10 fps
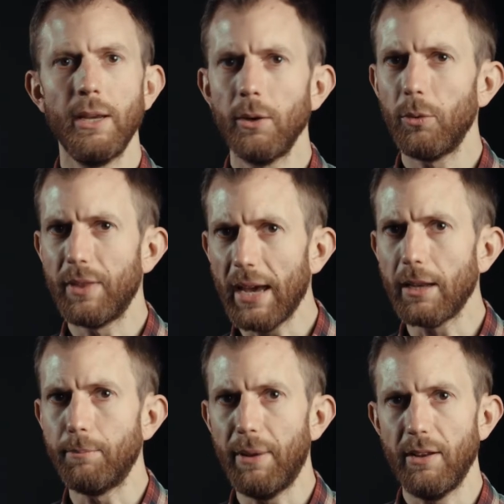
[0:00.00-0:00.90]
with the
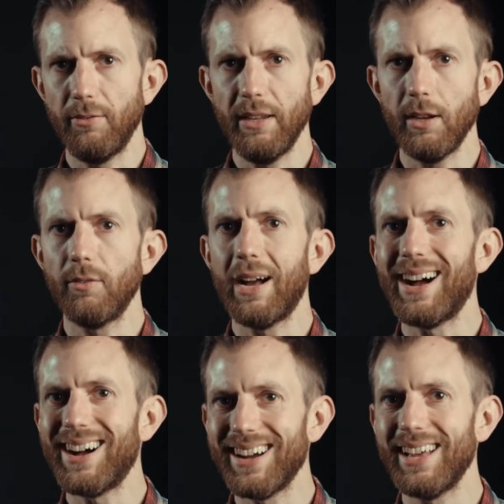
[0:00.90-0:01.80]
added benefit of a
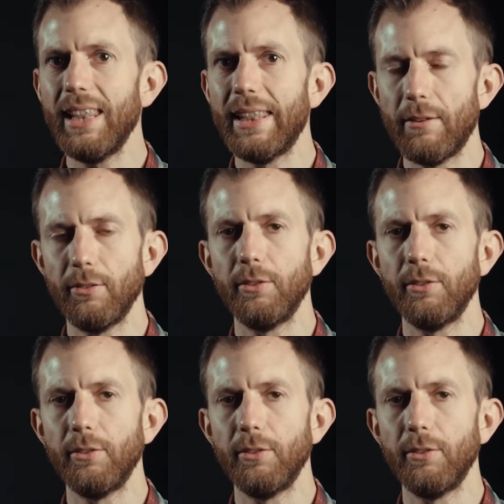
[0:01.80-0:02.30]
higher level